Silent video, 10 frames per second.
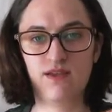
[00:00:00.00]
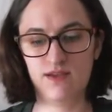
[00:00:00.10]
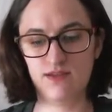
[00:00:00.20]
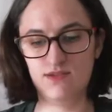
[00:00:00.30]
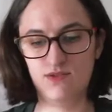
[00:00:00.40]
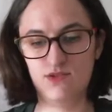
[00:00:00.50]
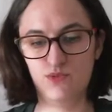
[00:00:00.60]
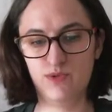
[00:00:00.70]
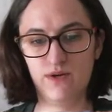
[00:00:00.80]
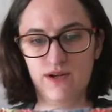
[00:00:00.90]
It's going to
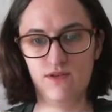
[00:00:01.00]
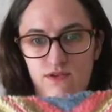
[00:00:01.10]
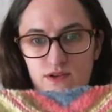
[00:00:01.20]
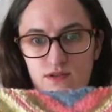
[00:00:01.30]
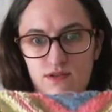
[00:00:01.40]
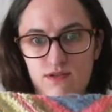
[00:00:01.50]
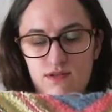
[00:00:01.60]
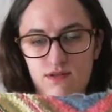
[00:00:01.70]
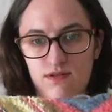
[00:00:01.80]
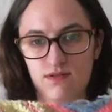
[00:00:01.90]
be quite fun.
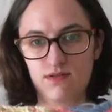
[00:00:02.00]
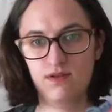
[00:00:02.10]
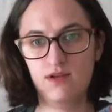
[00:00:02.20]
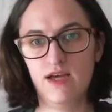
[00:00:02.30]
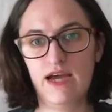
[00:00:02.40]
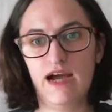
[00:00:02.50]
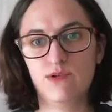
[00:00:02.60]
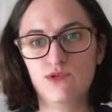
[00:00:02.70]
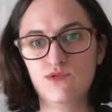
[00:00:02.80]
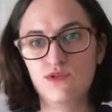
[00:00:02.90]
So I'm
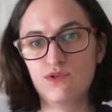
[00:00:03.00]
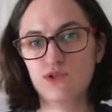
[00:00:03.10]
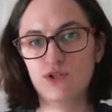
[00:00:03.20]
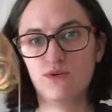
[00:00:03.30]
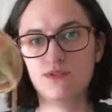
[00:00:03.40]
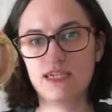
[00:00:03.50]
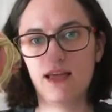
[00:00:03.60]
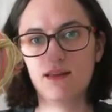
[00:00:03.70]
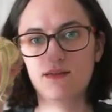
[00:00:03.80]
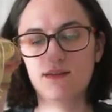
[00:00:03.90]
onto the second
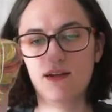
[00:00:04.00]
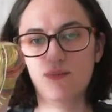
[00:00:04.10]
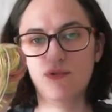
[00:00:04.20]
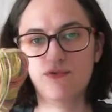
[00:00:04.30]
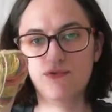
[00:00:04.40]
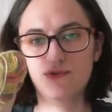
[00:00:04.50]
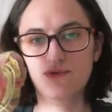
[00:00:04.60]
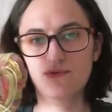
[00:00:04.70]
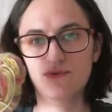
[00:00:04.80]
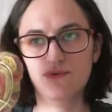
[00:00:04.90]
skein. They are both
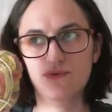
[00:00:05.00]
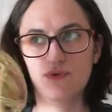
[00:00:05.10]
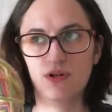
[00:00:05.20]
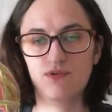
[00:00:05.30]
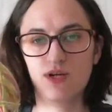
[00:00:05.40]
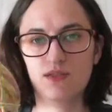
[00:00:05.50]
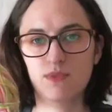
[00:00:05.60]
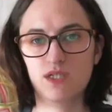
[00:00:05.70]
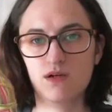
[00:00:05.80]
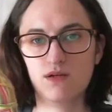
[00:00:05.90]
200
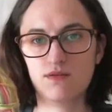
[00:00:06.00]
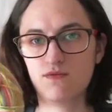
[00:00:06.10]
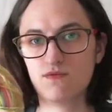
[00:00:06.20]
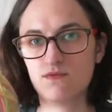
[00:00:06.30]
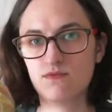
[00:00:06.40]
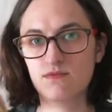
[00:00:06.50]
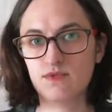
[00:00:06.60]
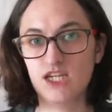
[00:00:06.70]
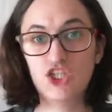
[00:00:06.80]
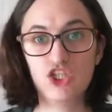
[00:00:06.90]
meters of
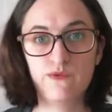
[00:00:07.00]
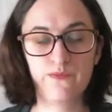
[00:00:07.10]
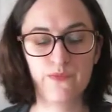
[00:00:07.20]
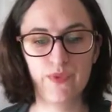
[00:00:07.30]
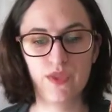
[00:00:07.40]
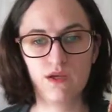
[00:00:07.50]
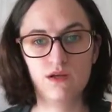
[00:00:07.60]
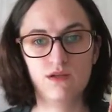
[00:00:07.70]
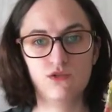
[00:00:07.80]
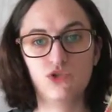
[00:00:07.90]
each,
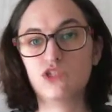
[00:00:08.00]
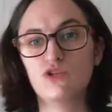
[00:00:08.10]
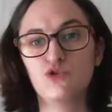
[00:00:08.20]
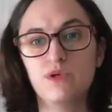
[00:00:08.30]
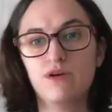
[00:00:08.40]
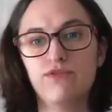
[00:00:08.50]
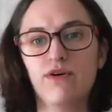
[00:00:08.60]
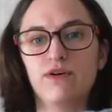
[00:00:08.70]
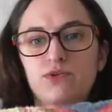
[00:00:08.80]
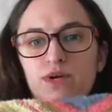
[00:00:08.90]
so it's going to be a
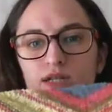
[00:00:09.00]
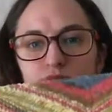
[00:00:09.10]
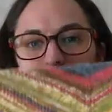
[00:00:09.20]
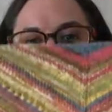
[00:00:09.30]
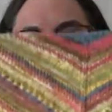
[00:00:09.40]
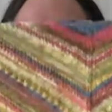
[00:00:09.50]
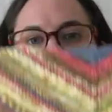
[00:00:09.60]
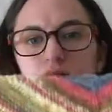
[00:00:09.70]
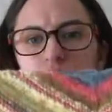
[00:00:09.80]
400 meters